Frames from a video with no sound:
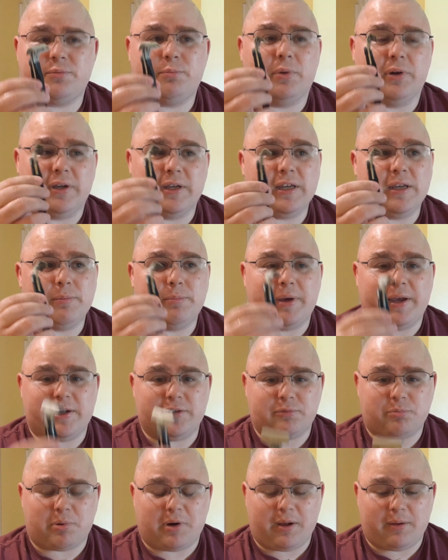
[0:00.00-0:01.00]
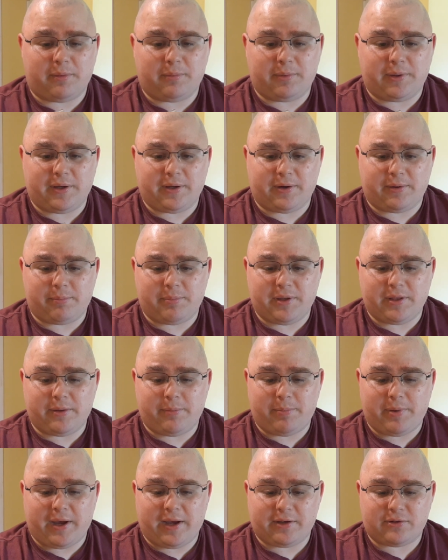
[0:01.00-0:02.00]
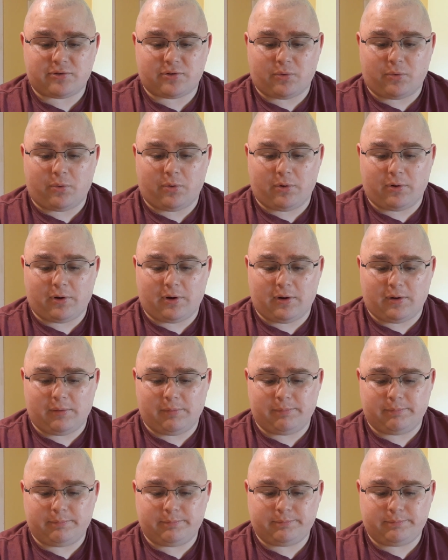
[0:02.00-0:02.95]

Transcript: but eBay is probably going to be the best. Or,